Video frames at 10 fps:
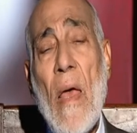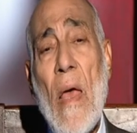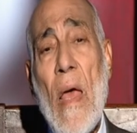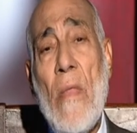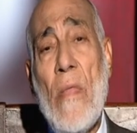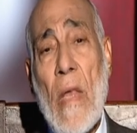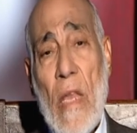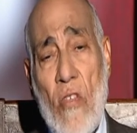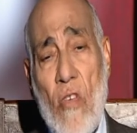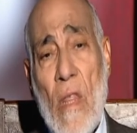and they
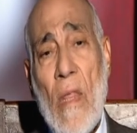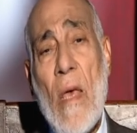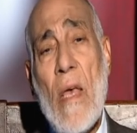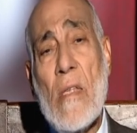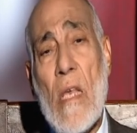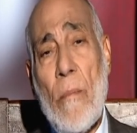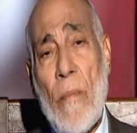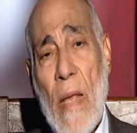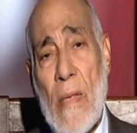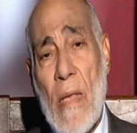reached
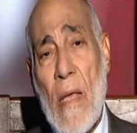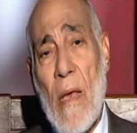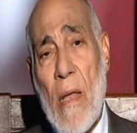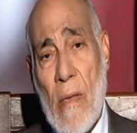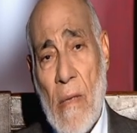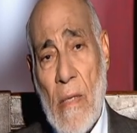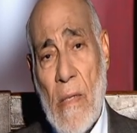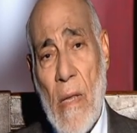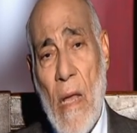surprising results